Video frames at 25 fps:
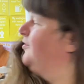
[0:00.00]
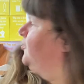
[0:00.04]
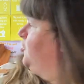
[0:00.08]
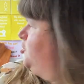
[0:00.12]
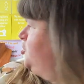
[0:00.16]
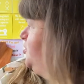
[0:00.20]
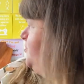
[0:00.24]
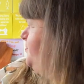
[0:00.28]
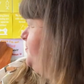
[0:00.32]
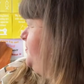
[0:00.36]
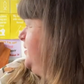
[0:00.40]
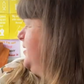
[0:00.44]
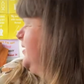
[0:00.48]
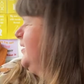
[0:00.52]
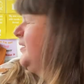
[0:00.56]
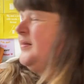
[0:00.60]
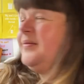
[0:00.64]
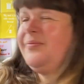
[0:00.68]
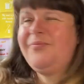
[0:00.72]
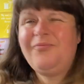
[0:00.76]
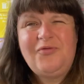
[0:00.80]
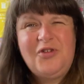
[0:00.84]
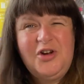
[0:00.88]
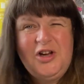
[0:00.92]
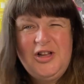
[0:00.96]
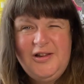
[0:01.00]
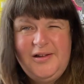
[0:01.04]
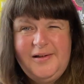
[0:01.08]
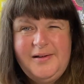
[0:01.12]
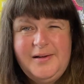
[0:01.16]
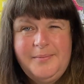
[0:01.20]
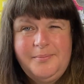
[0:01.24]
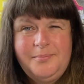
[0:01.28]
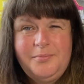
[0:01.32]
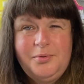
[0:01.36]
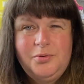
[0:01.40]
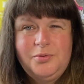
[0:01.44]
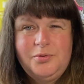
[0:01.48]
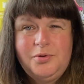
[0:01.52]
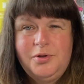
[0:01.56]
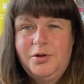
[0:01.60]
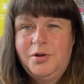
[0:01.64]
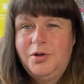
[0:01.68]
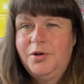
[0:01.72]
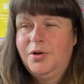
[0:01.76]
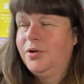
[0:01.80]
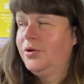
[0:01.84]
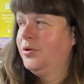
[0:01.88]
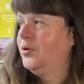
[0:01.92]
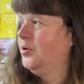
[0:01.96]
should be fairly simple to
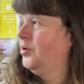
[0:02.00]
do.